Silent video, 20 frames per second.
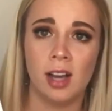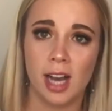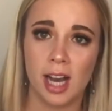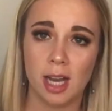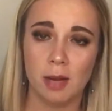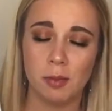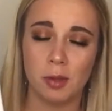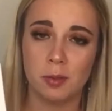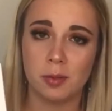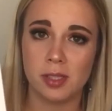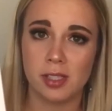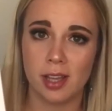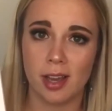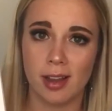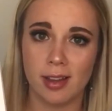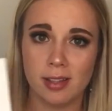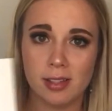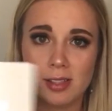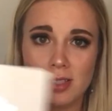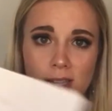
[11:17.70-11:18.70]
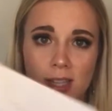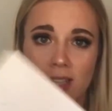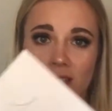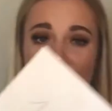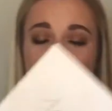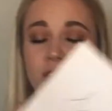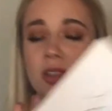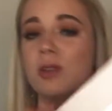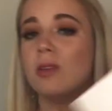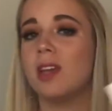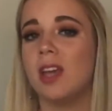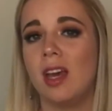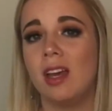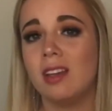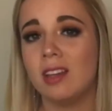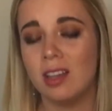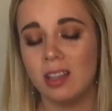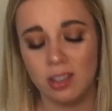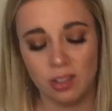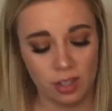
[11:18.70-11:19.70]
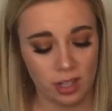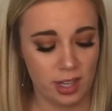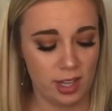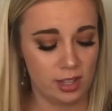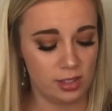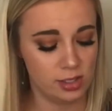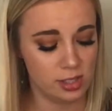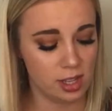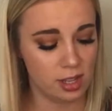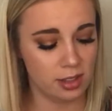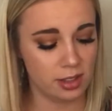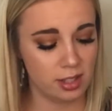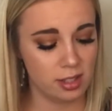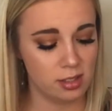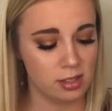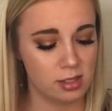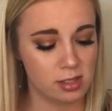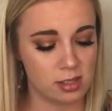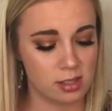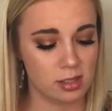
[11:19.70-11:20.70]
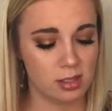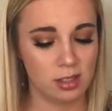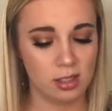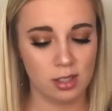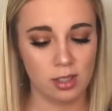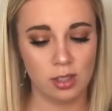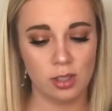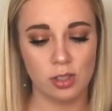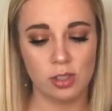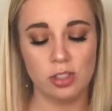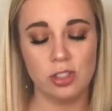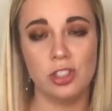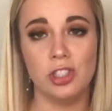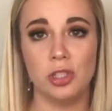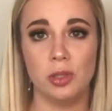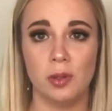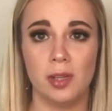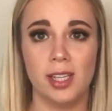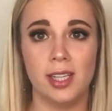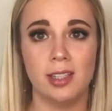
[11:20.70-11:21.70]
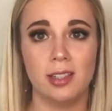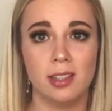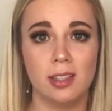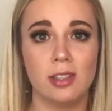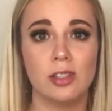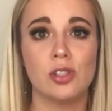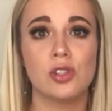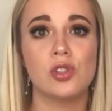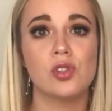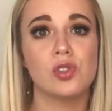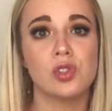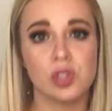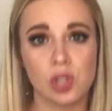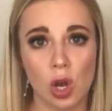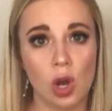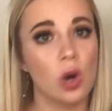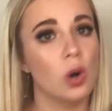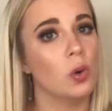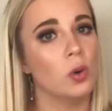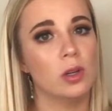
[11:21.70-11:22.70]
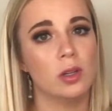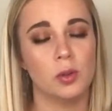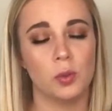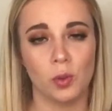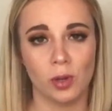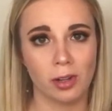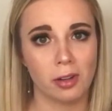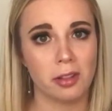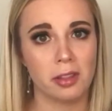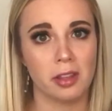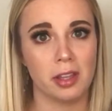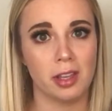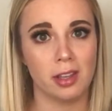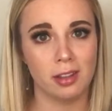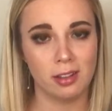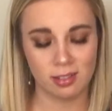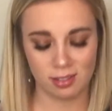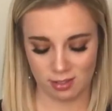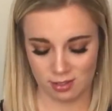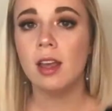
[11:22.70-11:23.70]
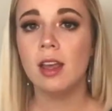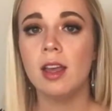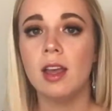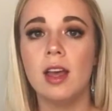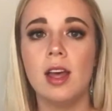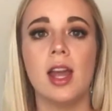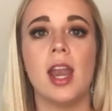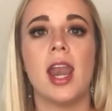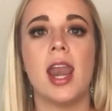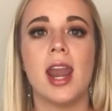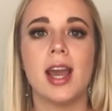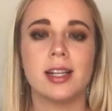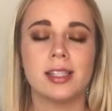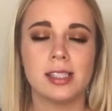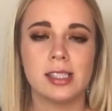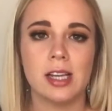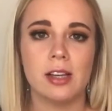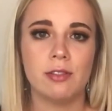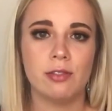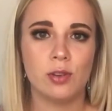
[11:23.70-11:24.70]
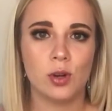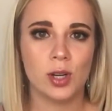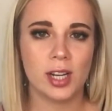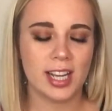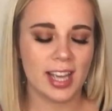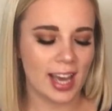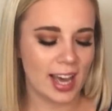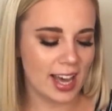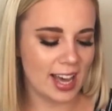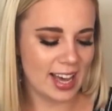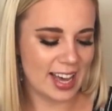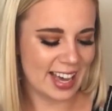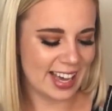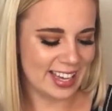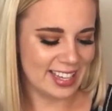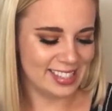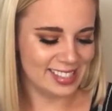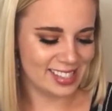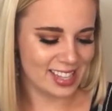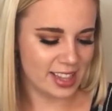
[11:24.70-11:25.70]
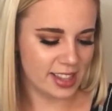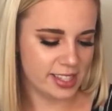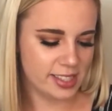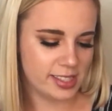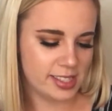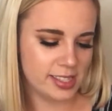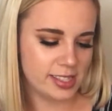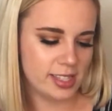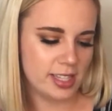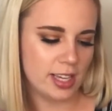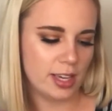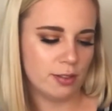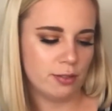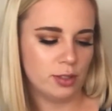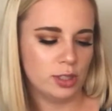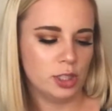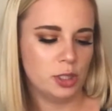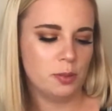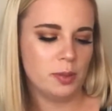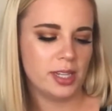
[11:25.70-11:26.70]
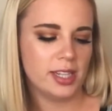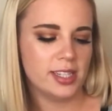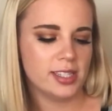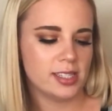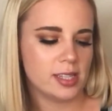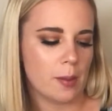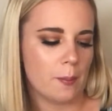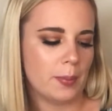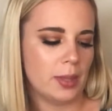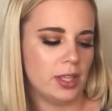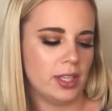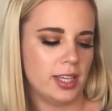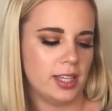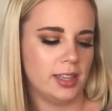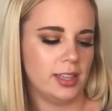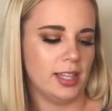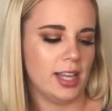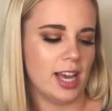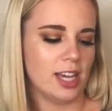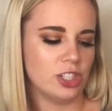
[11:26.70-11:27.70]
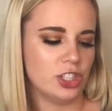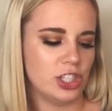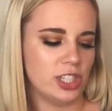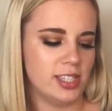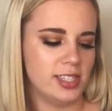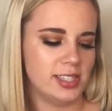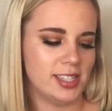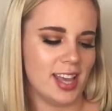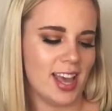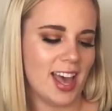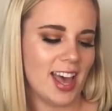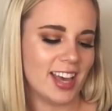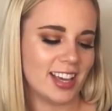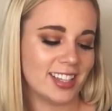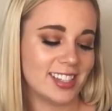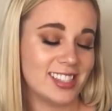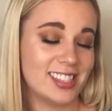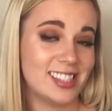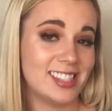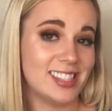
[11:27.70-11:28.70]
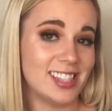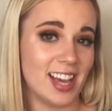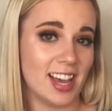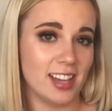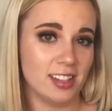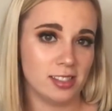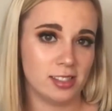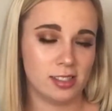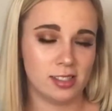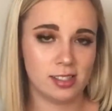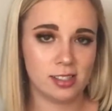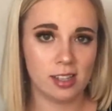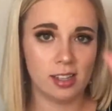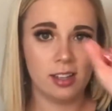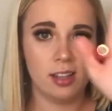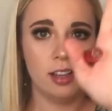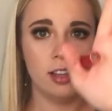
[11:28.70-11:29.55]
I'm obsessed. And if you can get your hands on this, do it. It is so worth it. Next up for the eyes, this is the Voluminous Million Lashes Excess